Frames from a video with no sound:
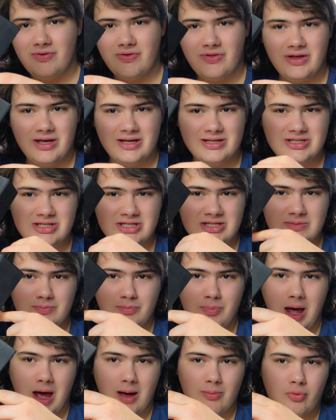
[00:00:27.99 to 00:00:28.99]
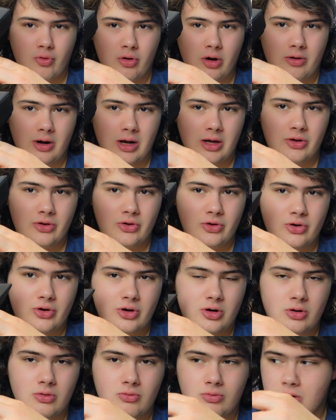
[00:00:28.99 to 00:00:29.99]
this bad boy right
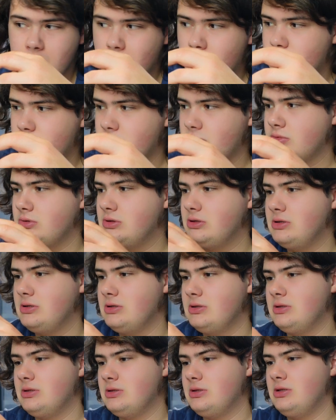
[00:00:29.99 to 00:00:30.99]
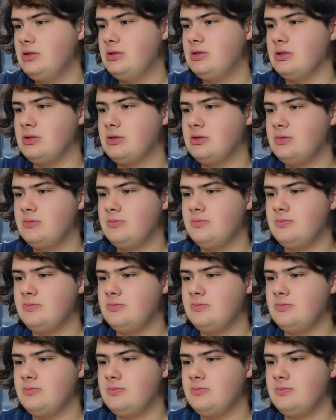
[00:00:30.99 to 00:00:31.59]
here, one, oh, Jesus.